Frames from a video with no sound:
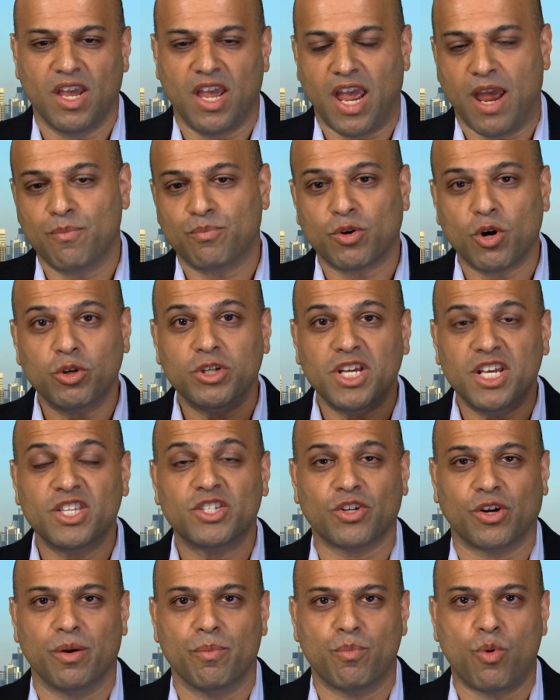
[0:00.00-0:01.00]
And
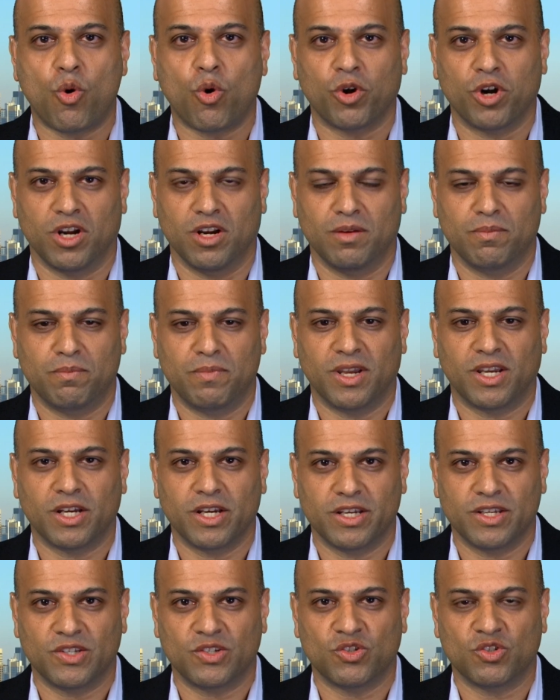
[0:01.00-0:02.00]
proteins are important
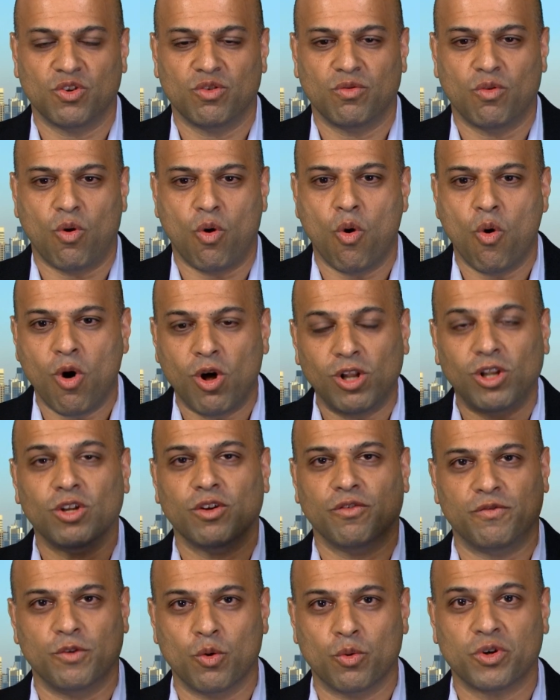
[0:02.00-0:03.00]
because all
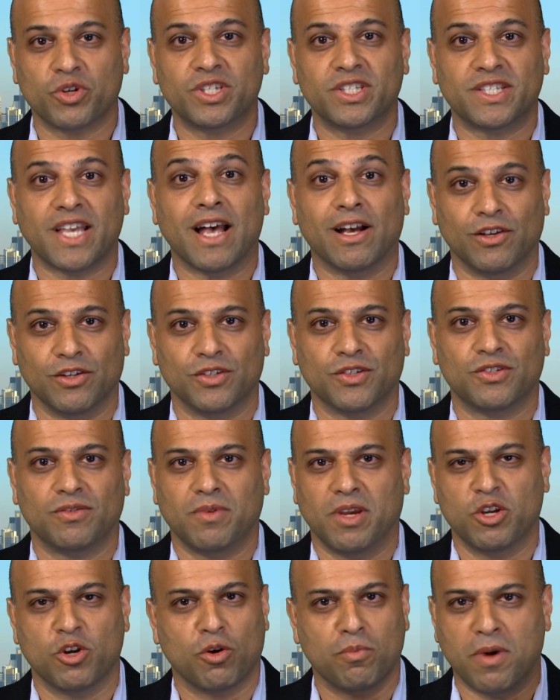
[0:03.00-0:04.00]
of your cells
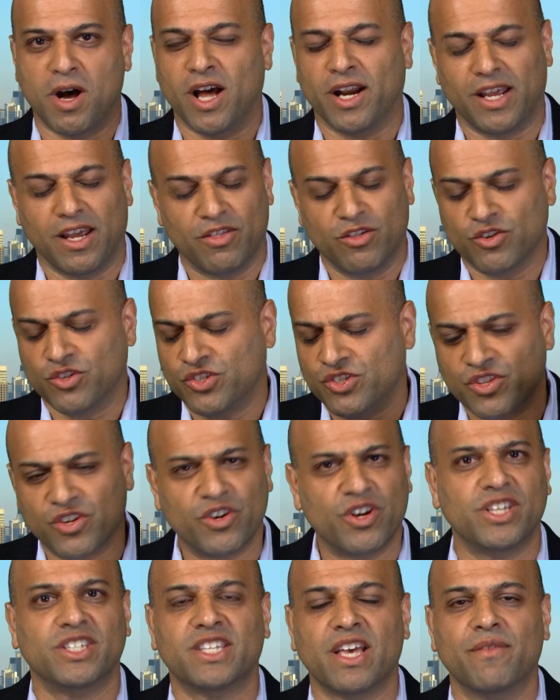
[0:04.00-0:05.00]
in your body, and there's
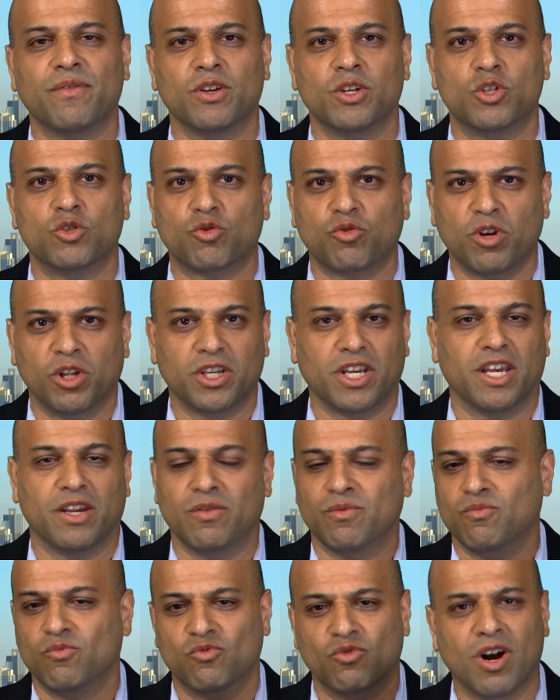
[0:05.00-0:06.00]
37
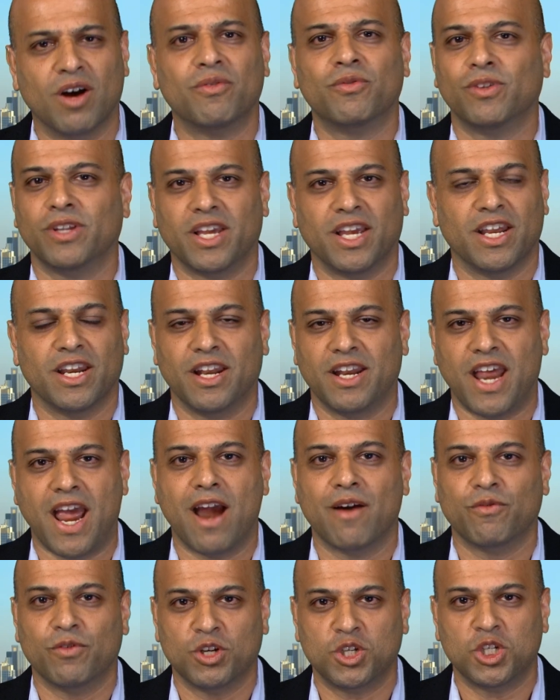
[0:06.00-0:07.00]
trillion roughly in an
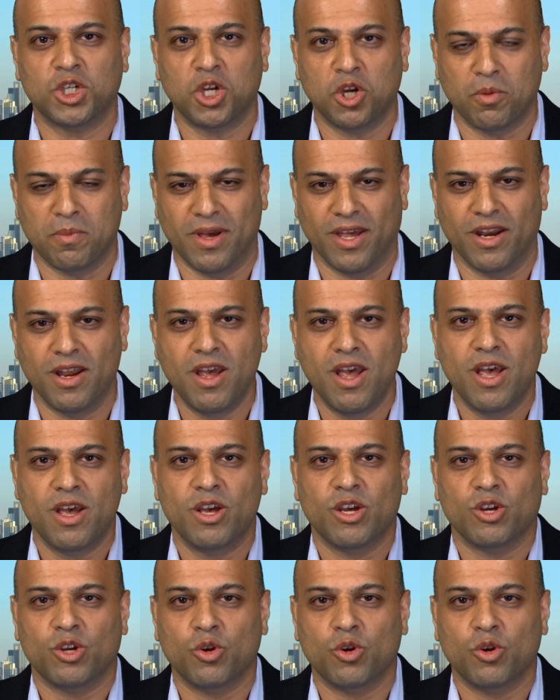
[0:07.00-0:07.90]
average human, hmm.